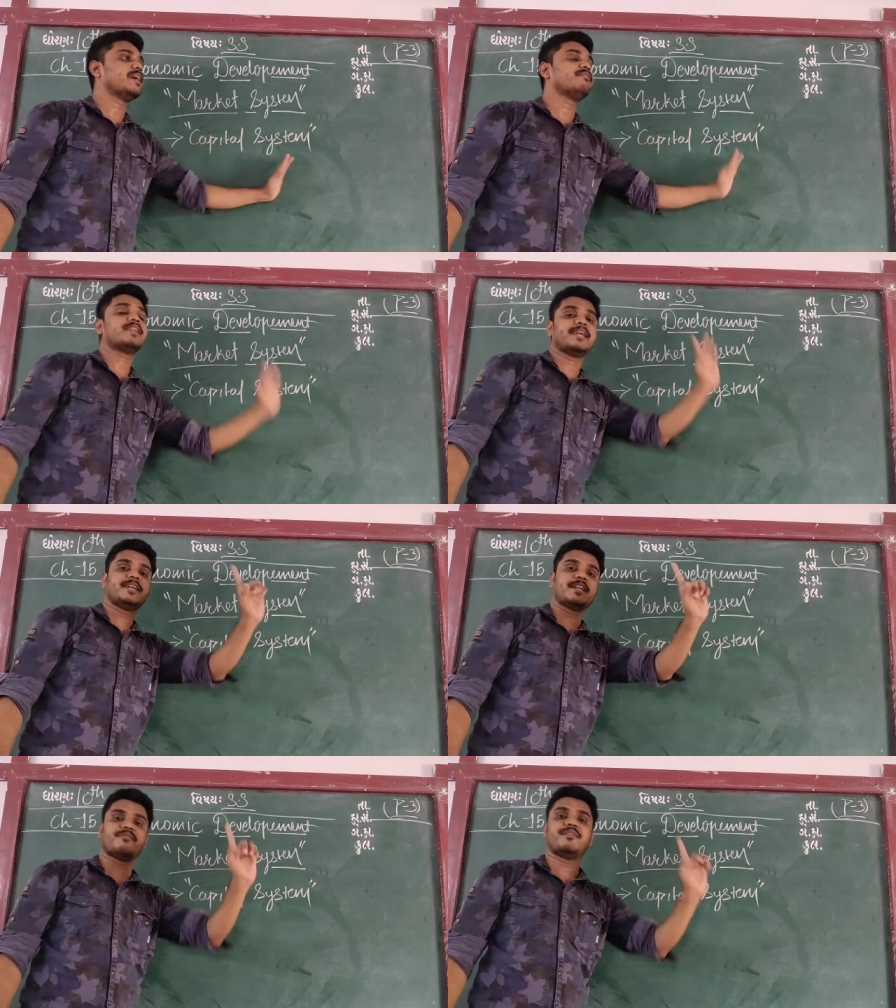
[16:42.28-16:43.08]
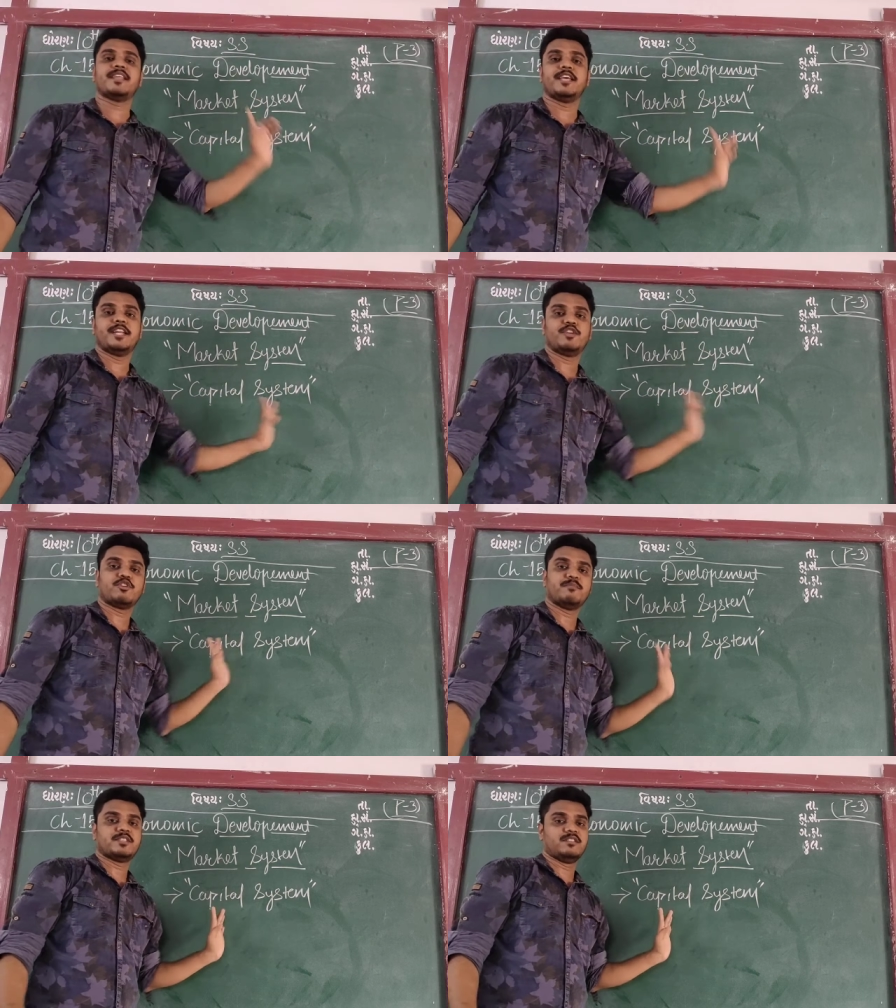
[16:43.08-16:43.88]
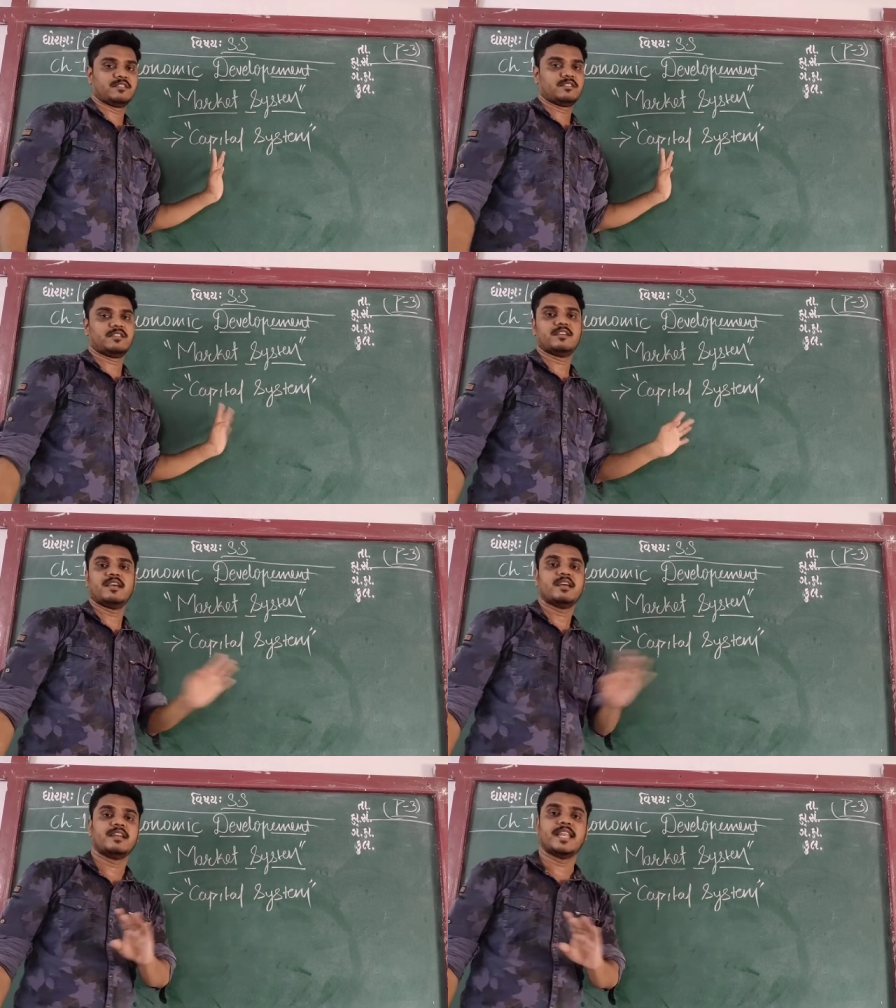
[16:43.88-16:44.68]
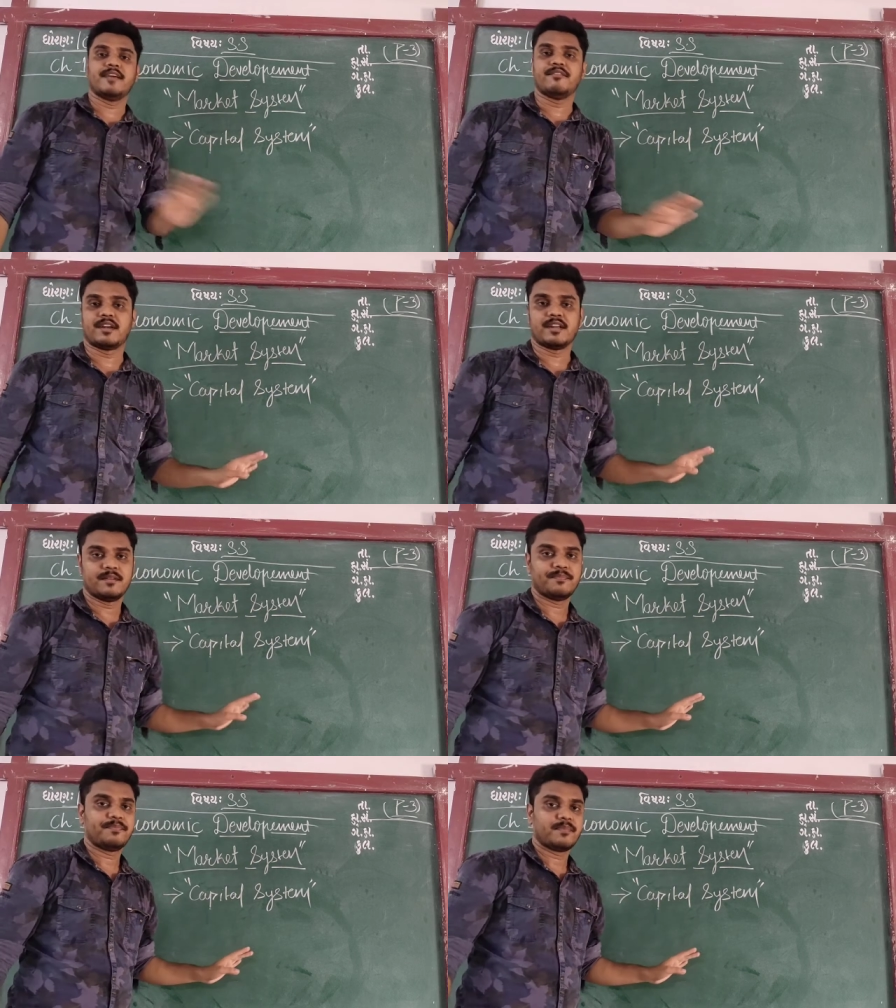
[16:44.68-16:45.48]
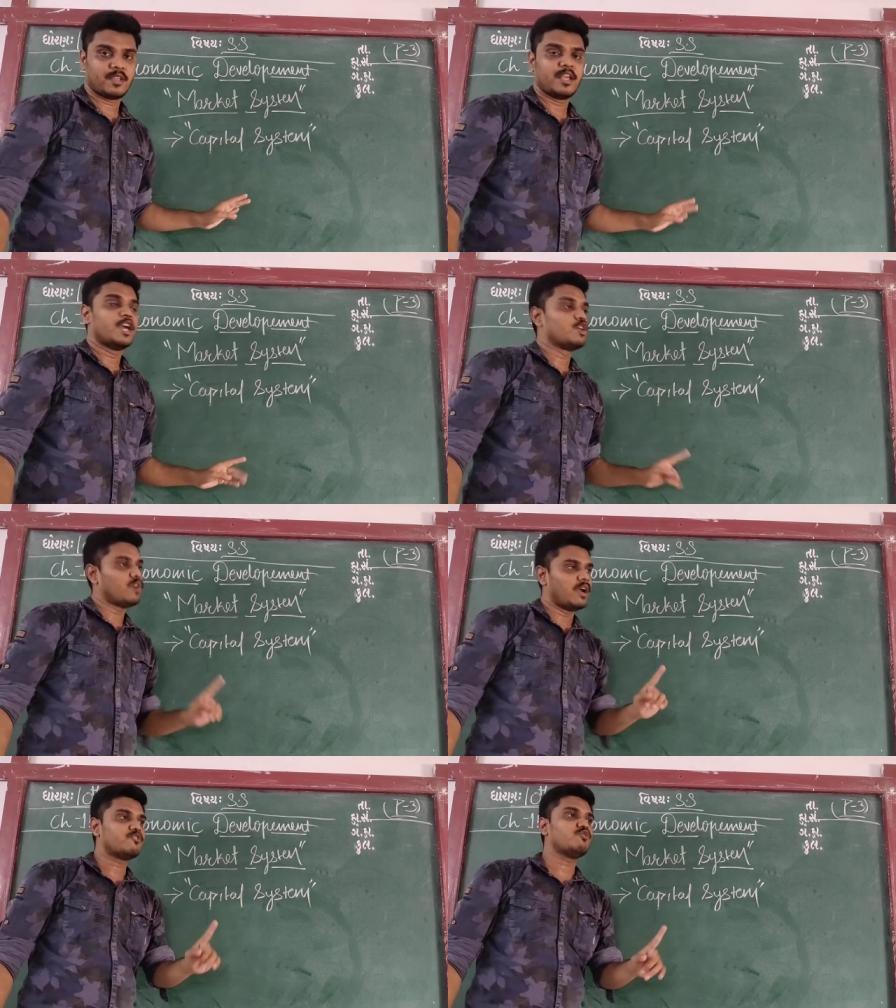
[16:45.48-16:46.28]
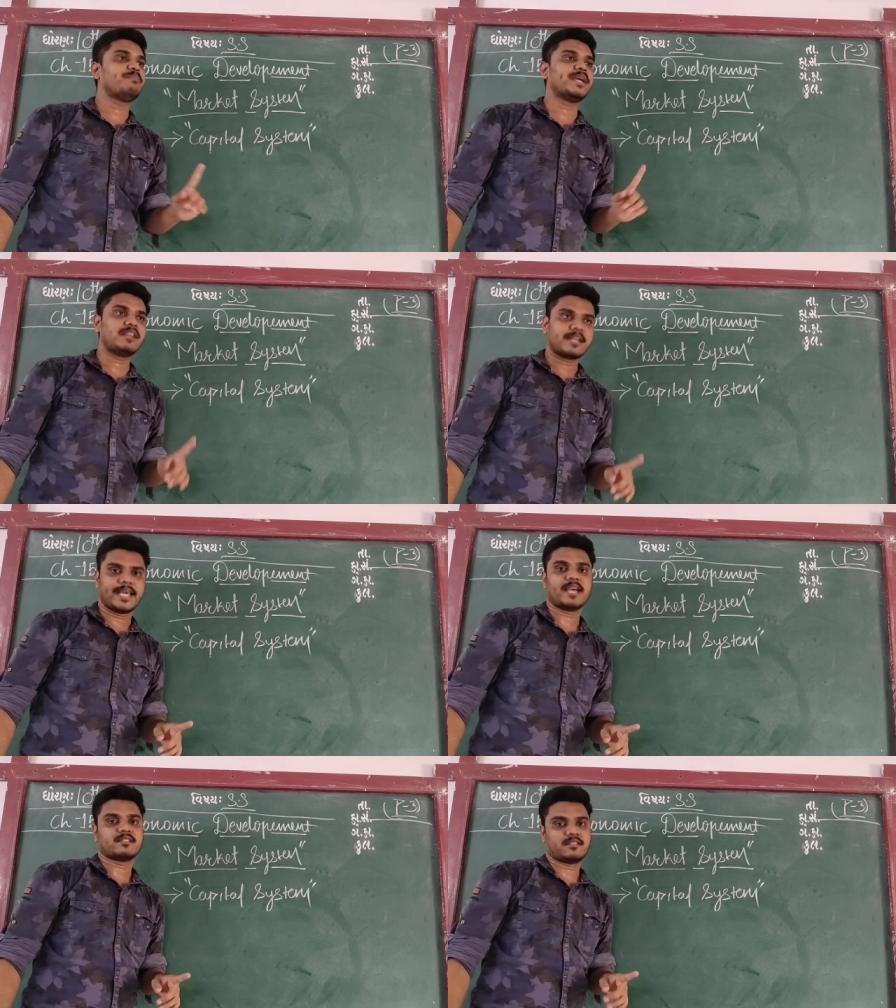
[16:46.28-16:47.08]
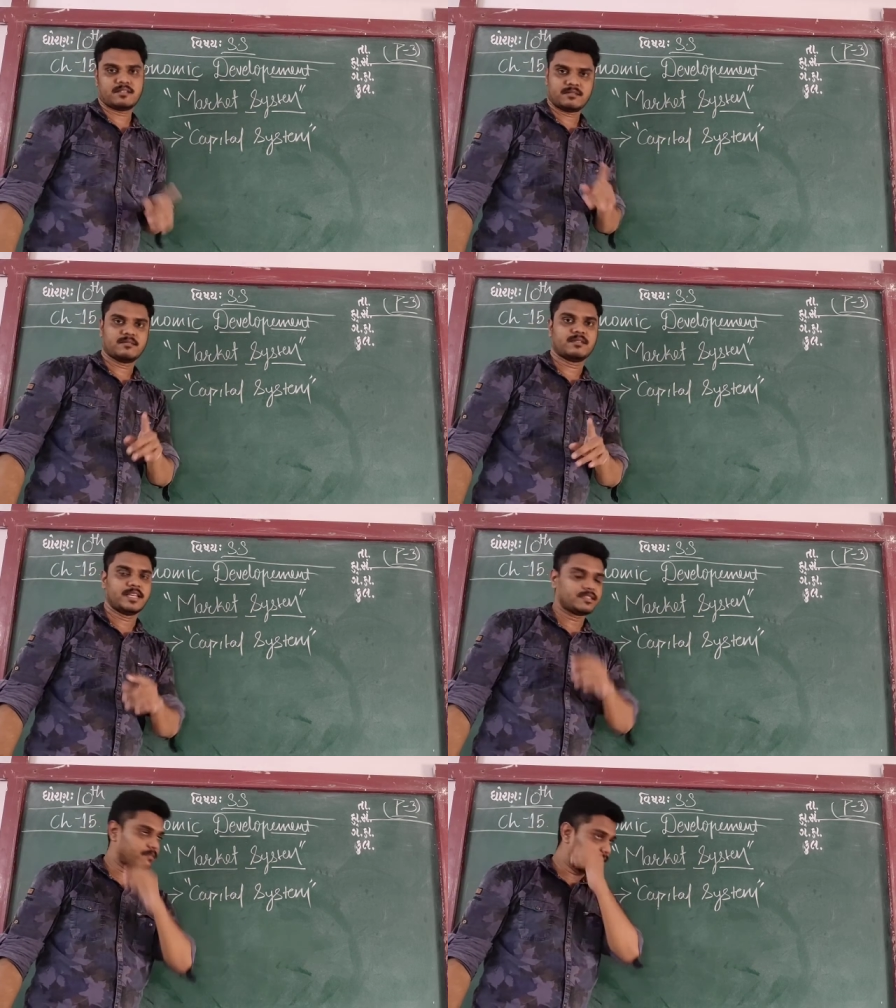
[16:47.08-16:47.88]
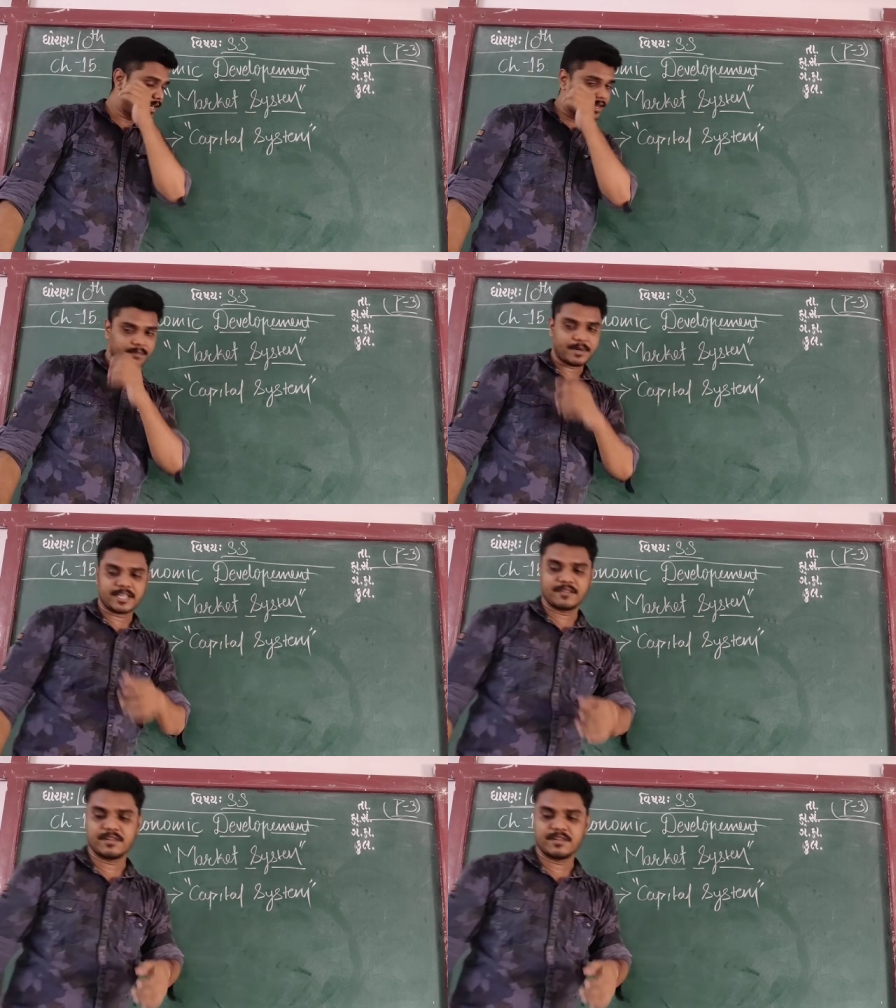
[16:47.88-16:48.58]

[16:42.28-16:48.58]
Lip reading: never interfere in your business. Never. You have to pay the tax. It's mandatory, but